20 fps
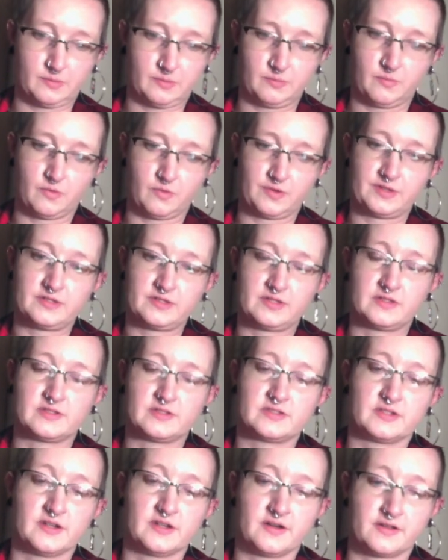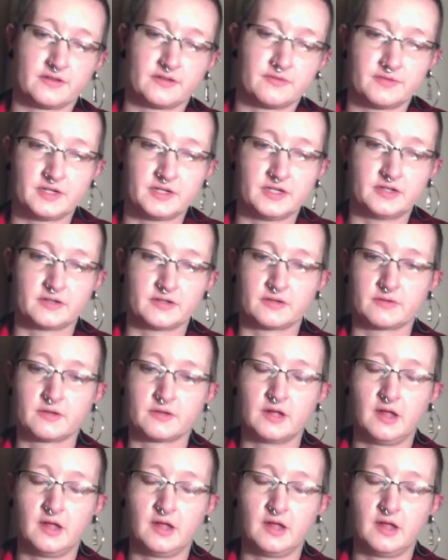more into this in another video.